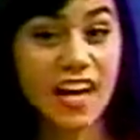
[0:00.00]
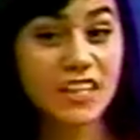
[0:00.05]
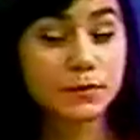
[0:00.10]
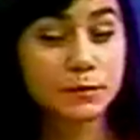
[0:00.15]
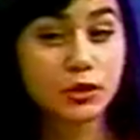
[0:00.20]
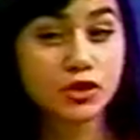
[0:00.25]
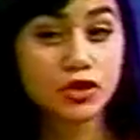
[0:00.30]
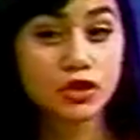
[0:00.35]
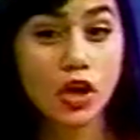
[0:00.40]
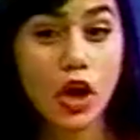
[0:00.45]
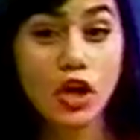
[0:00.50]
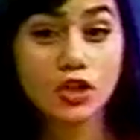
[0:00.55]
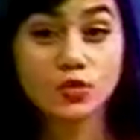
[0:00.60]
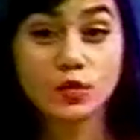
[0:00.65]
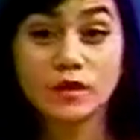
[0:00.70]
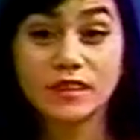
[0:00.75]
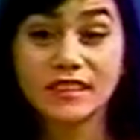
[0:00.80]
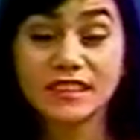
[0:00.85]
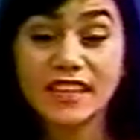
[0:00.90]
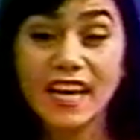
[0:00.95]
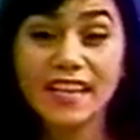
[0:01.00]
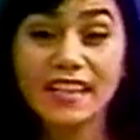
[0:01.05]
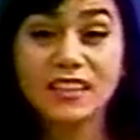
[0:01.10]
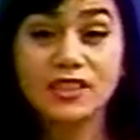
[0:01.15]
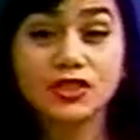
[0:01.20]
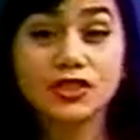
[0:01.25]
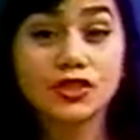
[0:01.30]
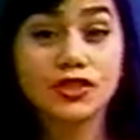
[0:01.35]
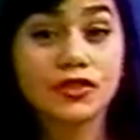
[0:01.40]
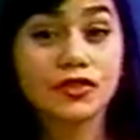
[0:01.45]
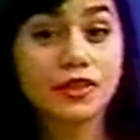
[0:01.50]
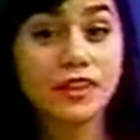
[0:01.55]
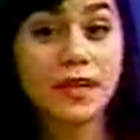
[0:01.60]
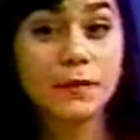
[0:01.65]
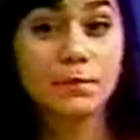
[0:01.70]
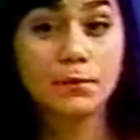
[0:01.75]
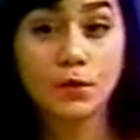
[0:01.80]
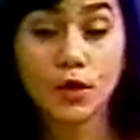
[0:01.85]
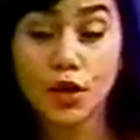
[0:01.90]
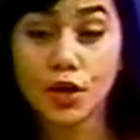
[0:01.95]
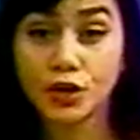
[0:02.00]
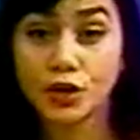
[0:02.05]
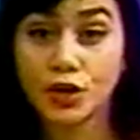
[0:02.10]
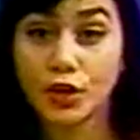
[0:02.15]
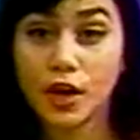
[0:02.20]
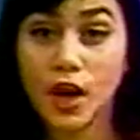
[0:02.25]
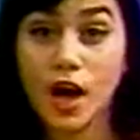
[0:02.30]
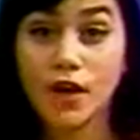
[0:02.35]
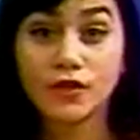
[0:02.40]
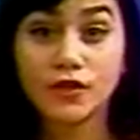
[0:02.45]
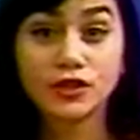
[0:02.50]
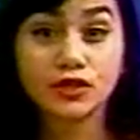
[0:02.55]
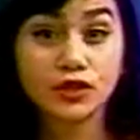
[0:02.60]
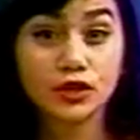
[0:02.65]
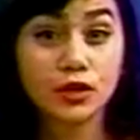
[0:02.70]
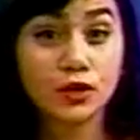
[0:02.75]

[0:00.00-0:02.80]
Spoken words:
has been charged with second-degree murder of a